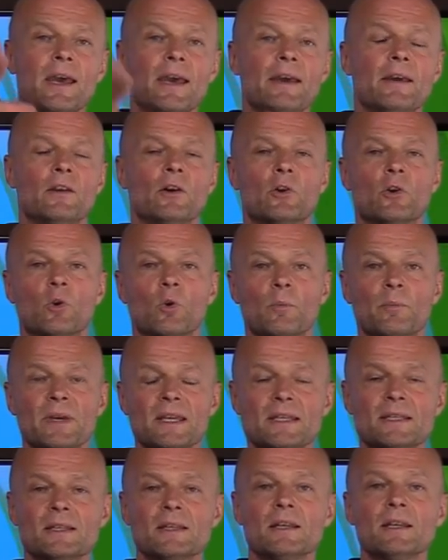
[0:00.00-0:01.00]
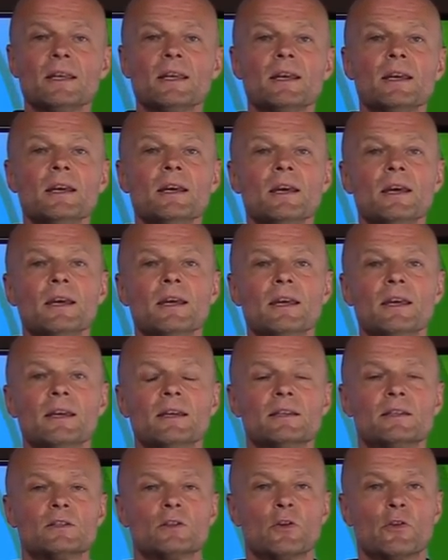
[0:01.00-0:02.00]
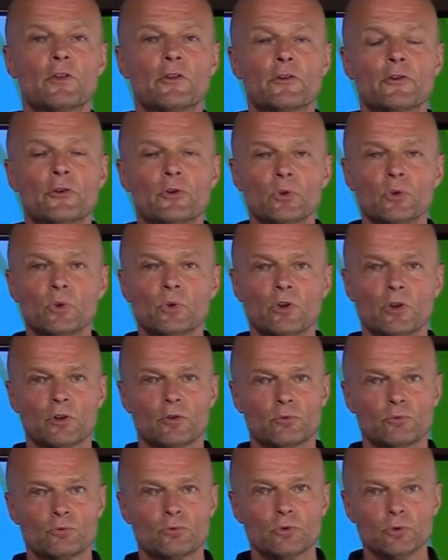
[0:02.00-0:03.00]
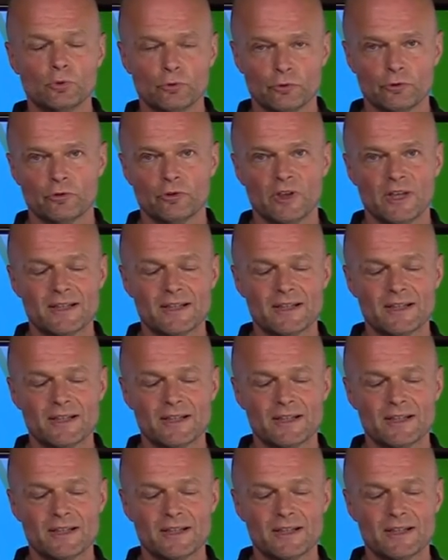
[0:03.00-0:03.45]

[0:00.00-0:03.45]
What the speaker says: and our obesity is through the roof.